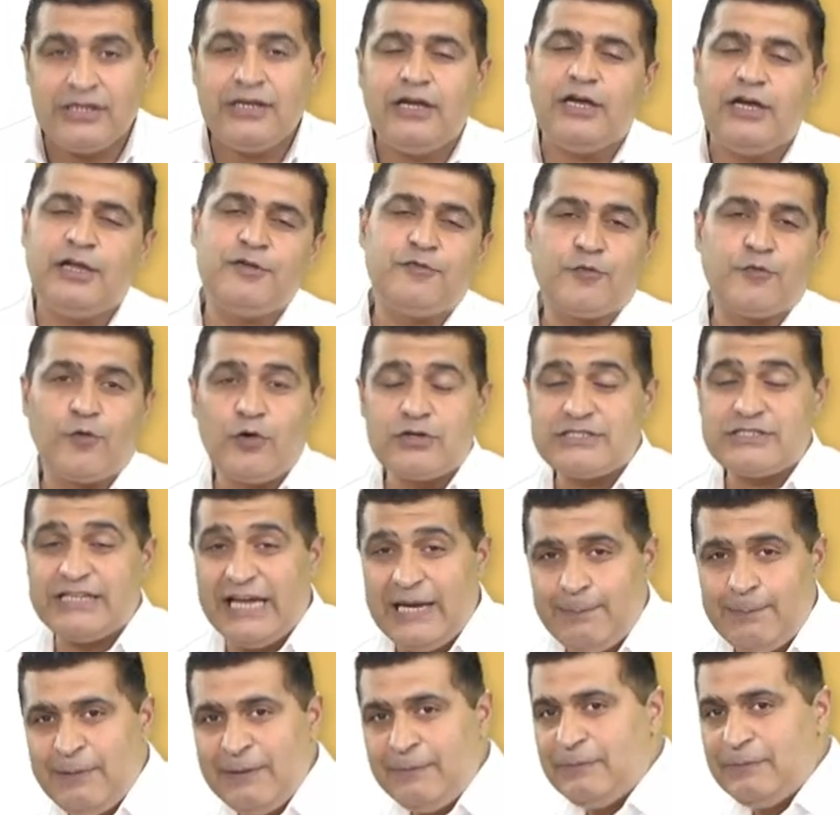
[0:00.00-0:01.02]
and of course
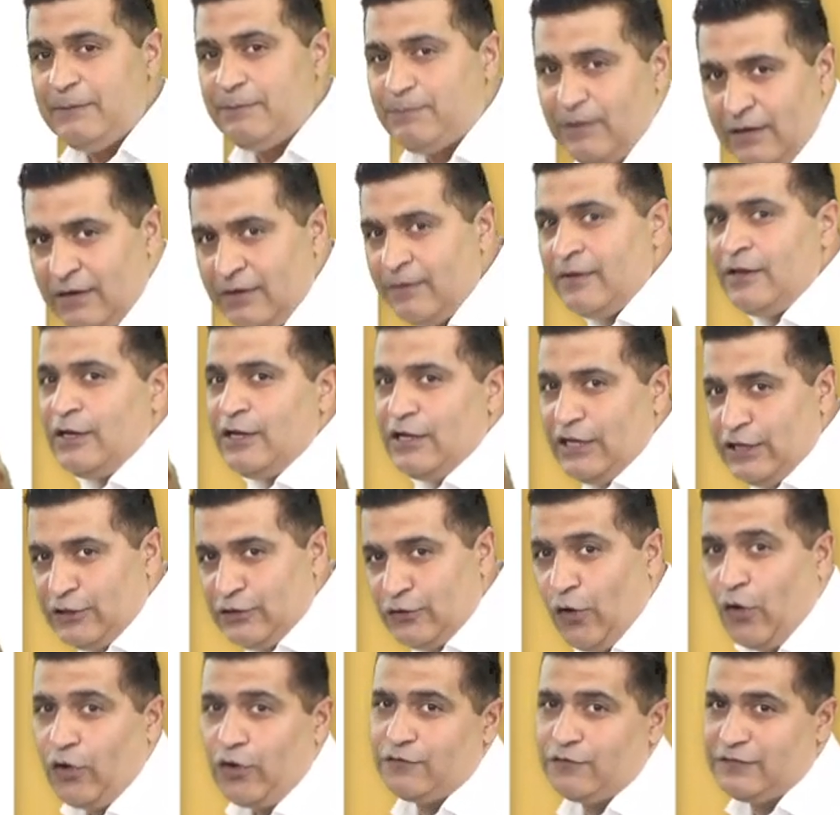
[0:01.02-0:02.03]
helping people in
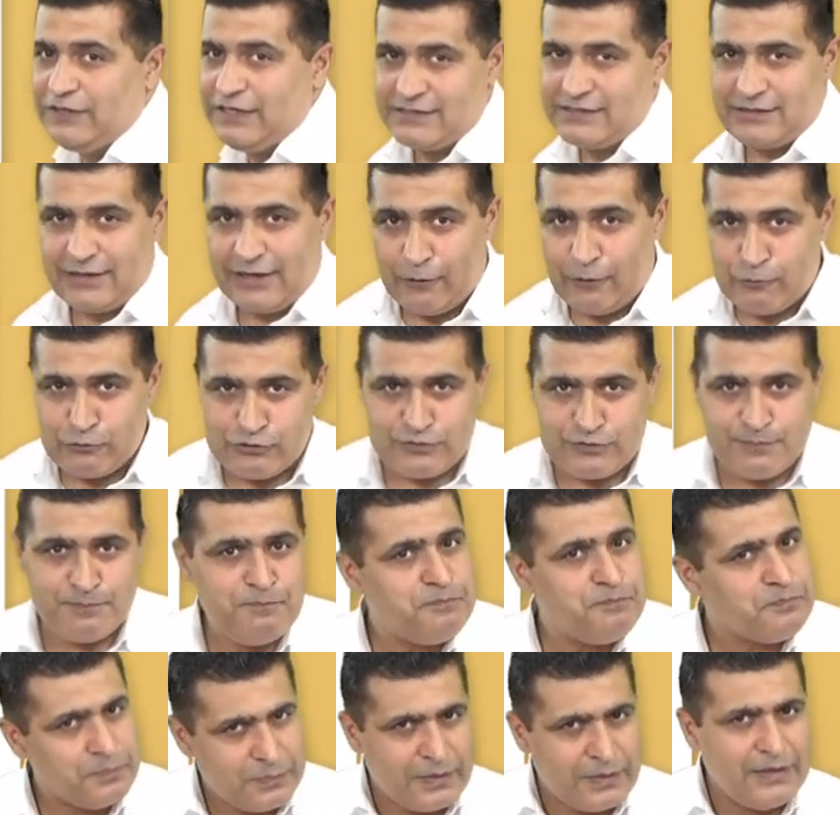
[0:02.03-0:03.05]
all of these grounds.
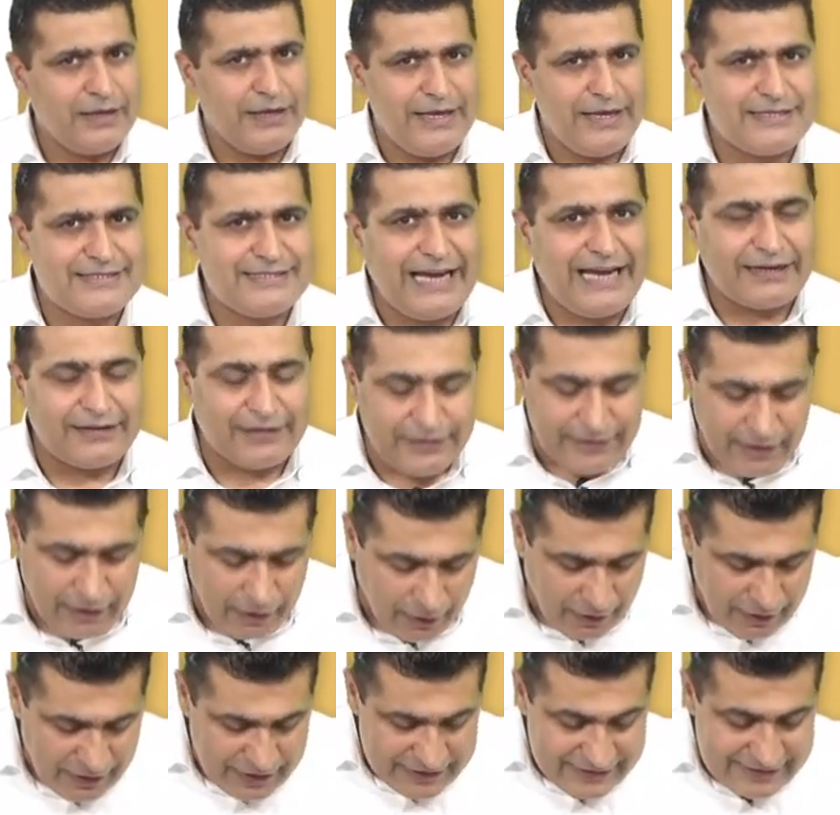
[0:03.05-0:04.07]
Is that
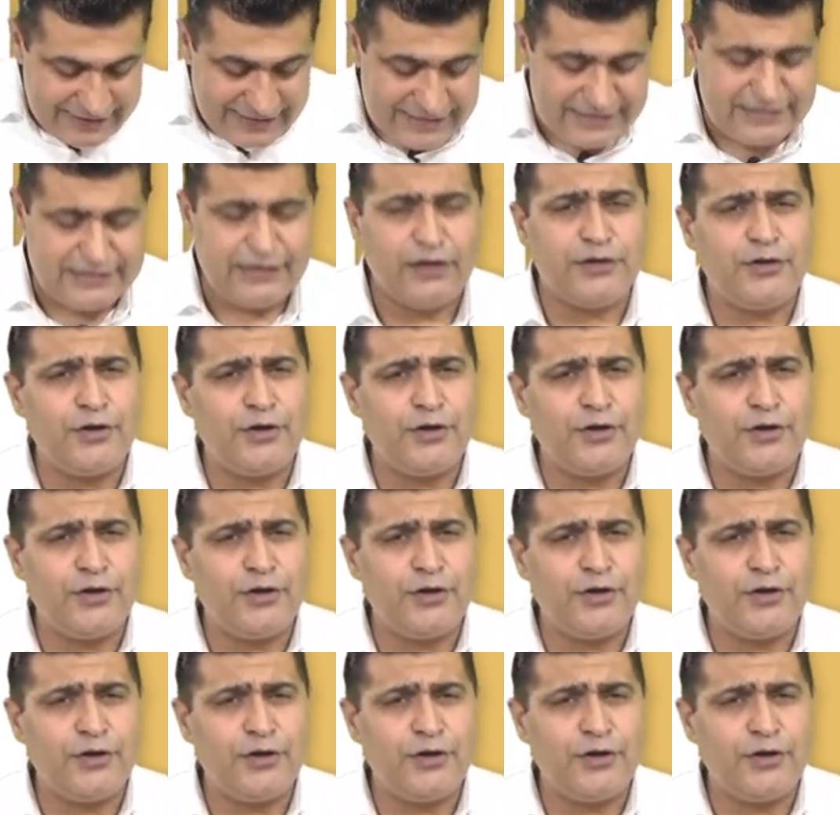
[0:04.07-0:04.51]
clear? Yes, sir.